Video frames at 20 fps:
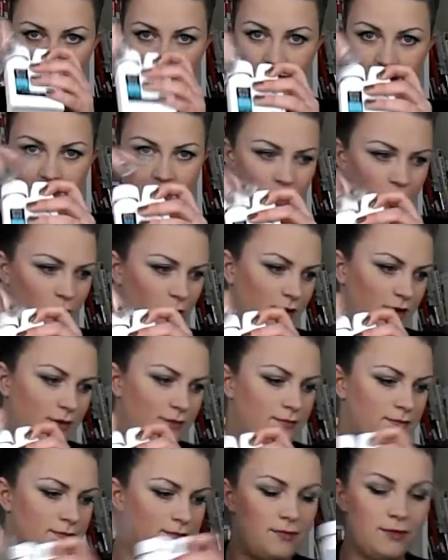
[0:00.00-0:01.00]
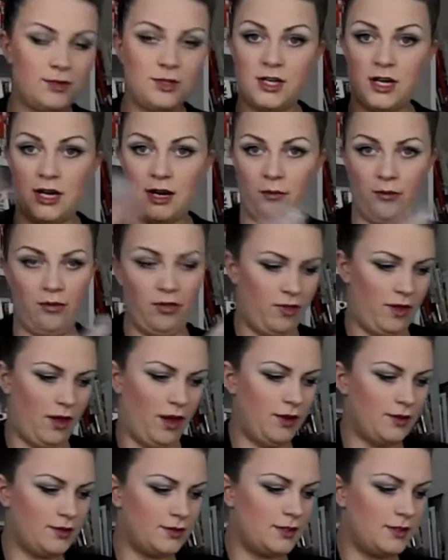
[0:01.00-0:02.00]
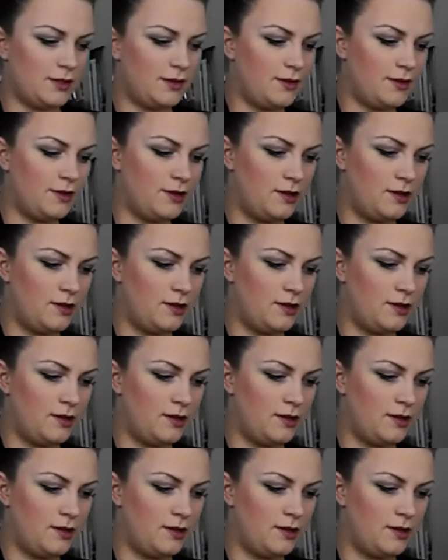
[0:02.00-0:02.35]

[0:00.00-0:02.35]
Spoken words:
Lid on. Done with those.